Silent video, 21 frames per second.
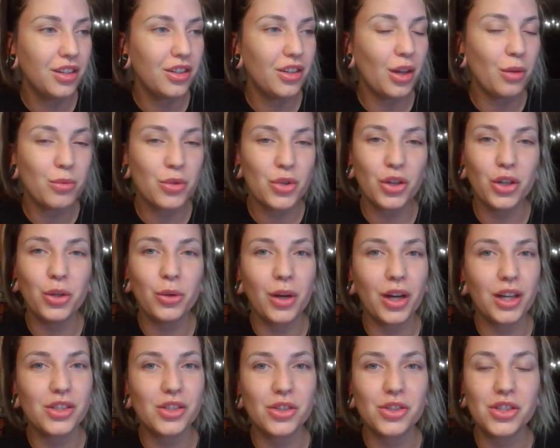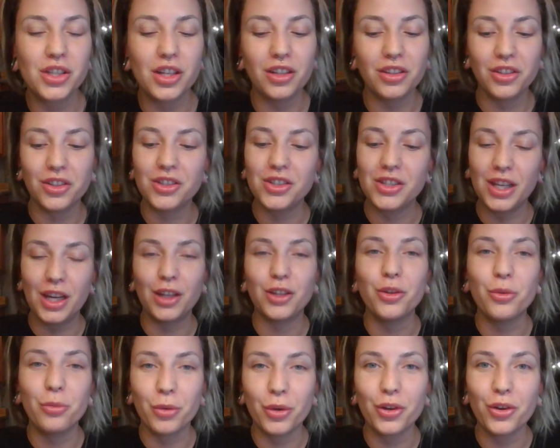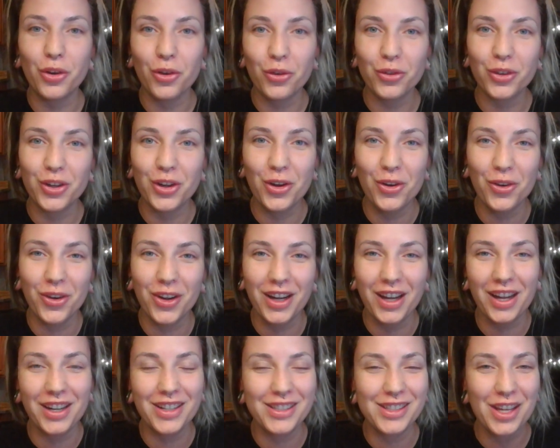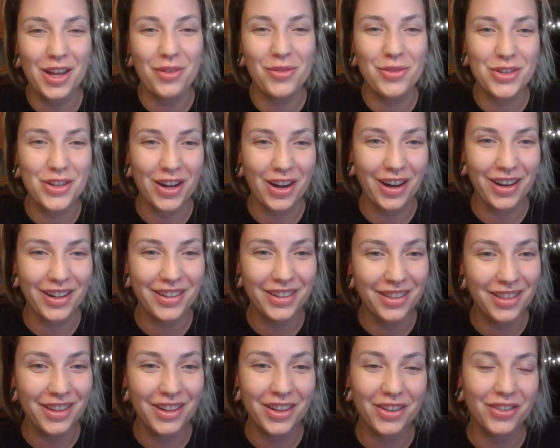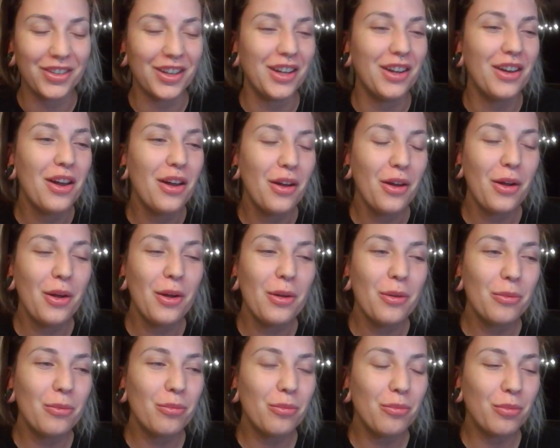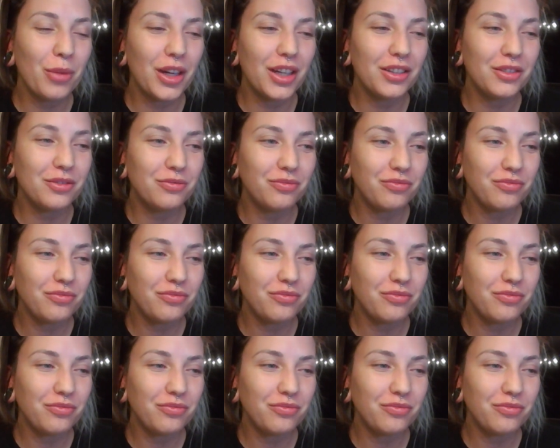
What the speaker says: I'm sure you guys are sitting there saying the word over and over again as I'm trying to think of it. But